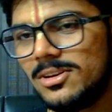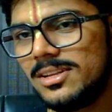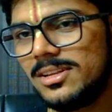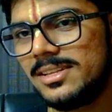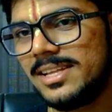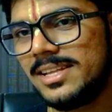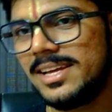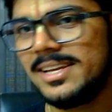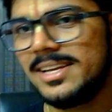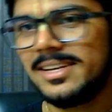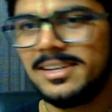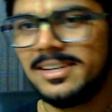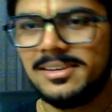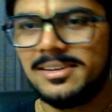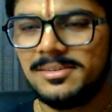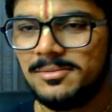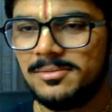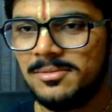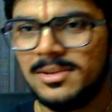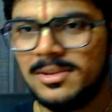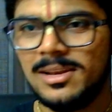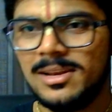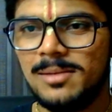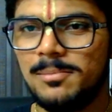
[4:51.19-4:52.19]
then
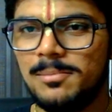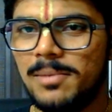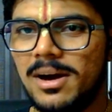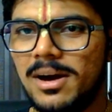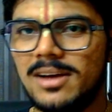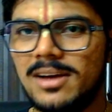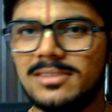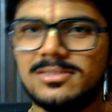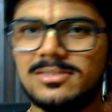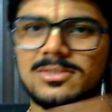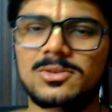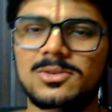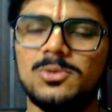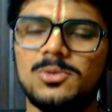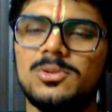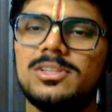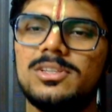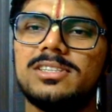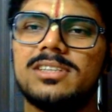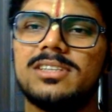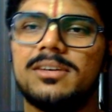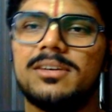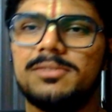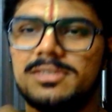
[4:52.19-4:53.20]
will pass through the
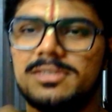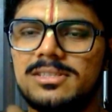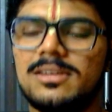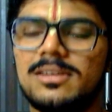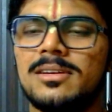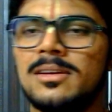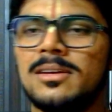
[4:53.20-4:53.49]
service